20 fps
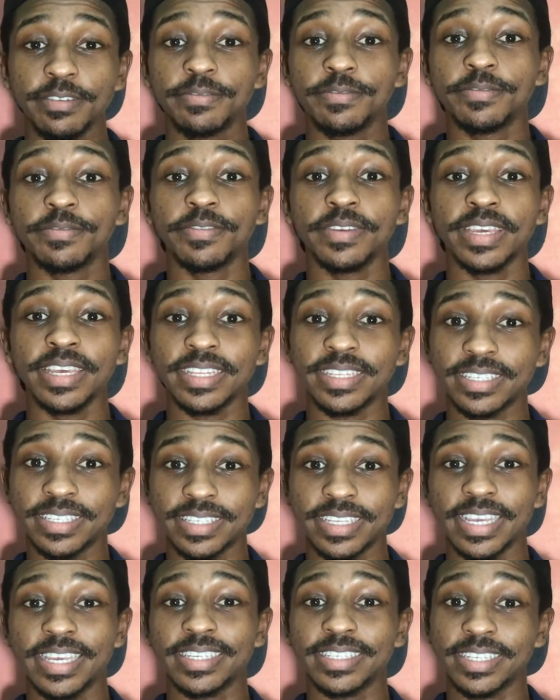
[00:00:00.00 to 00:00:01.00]
if it
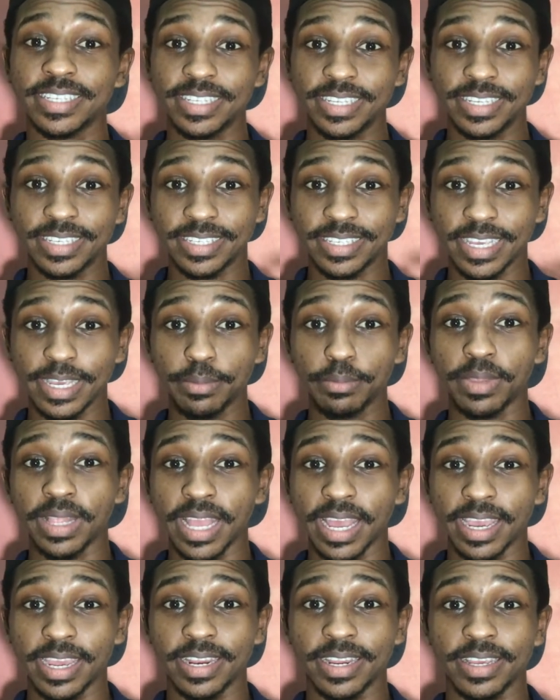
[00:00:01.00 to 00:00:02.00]
stays in the same
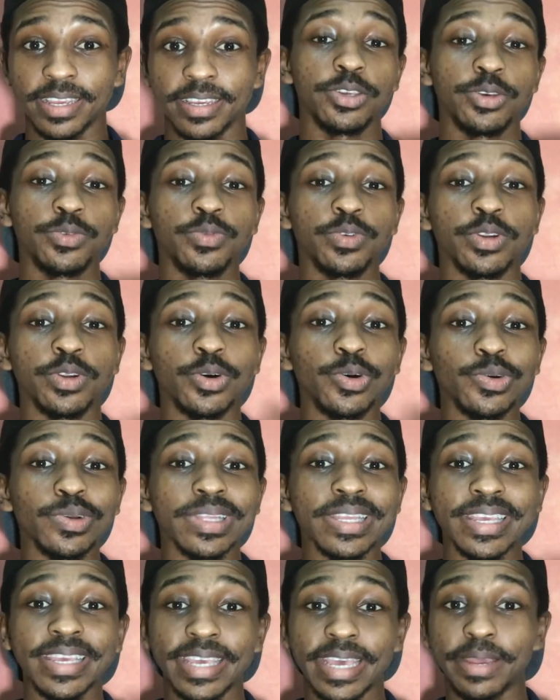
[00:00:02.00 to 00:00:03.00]
line, you would
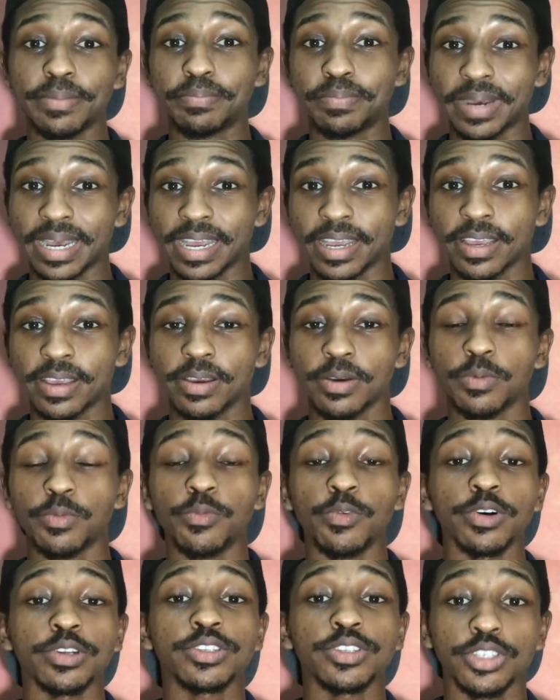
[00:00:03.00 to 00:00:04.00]
only get back
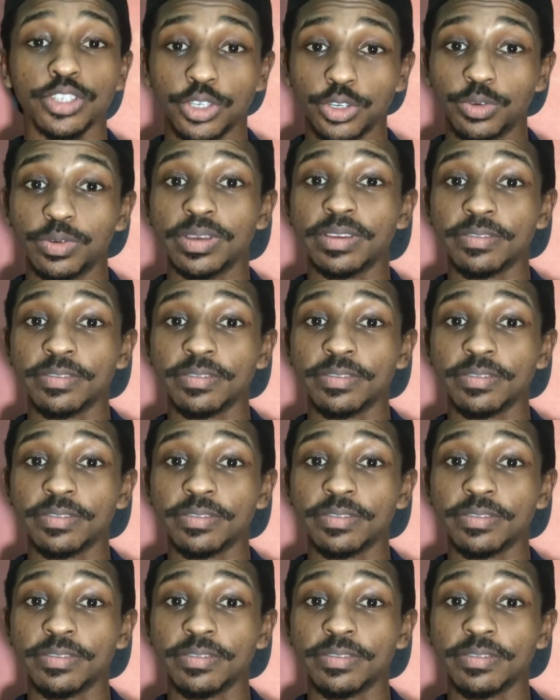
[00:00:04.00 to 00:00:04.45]
what you